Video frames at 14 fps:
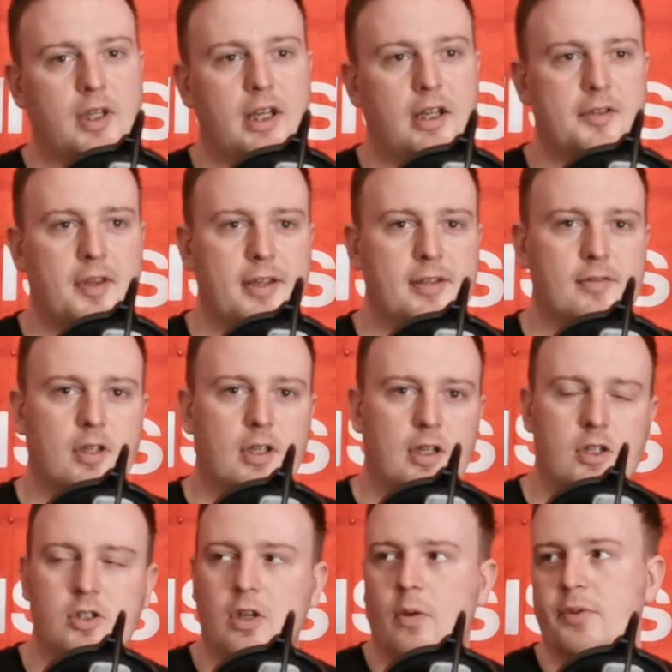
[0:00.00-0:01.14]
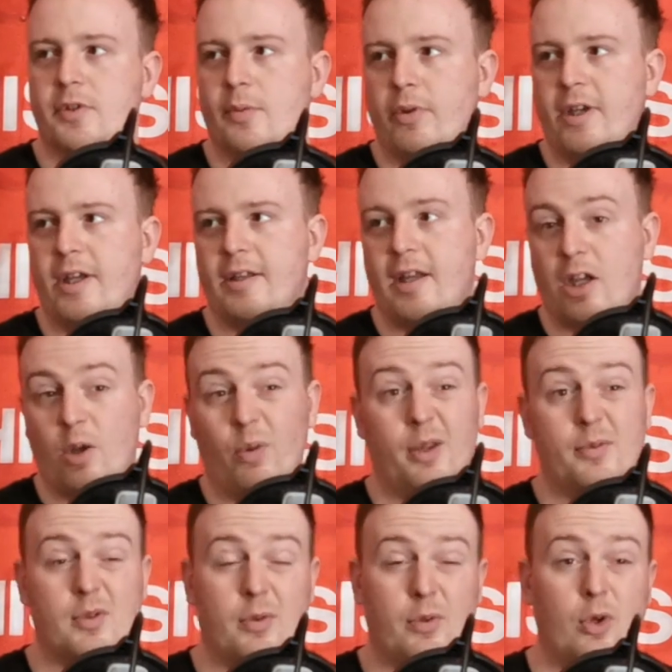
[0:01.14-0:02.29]
and his likes of Curtis Jones that played, Neco
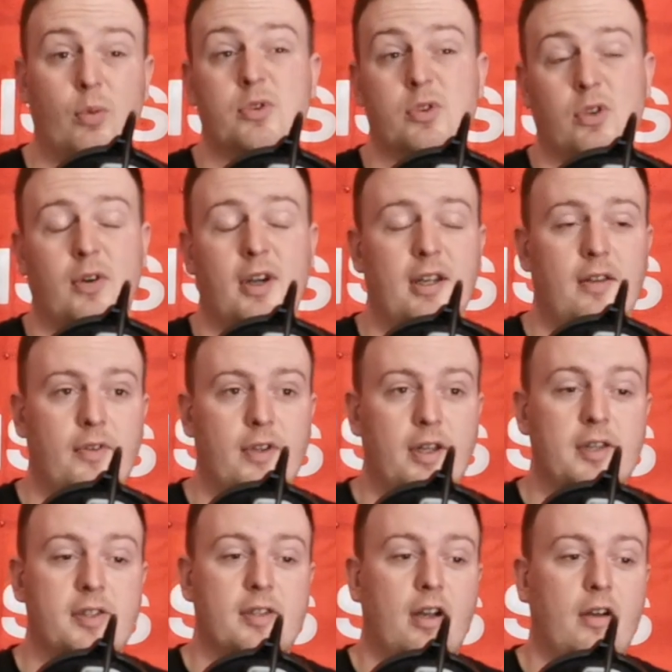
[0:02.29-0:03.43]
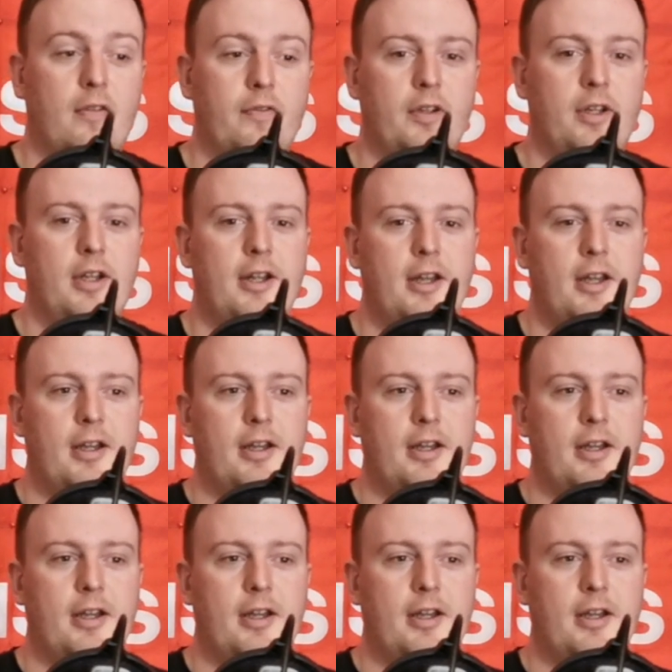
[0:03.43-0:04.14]
Williams I thought was all right in the first half. Yeah.